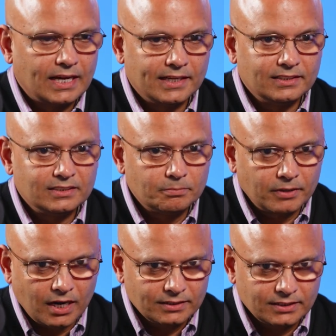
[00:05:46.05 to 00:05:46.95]
And in the
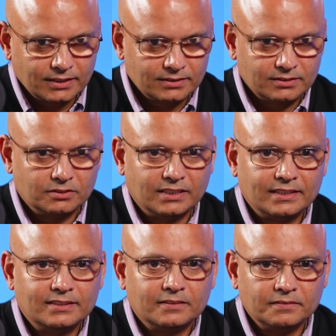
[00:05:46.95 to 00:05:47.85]
process, you
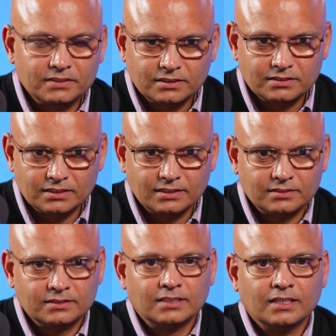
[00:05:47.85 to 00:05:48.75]
get the
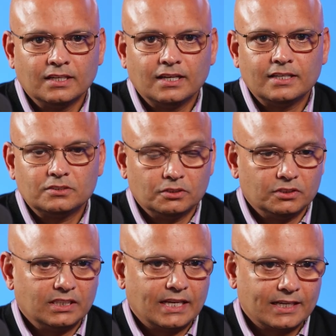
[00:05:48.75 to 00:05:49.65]
efficiencies so
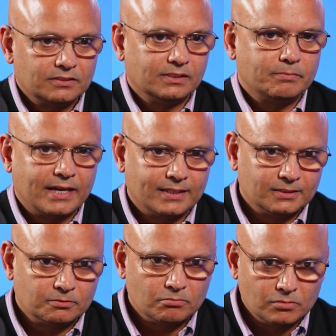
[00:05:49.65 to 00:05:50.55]
you can actually
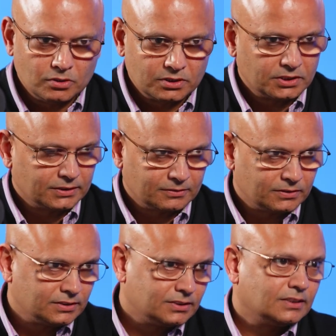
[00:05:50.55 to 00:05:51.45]
manage more
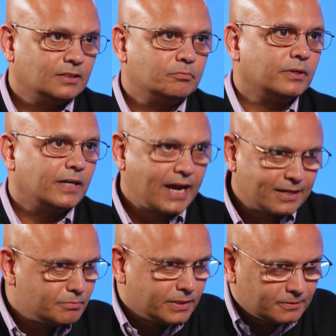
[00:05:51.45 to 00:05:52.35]
servers per
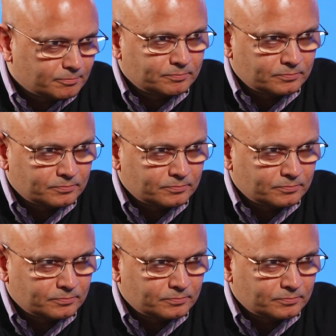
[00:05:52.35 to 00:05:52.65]
admin.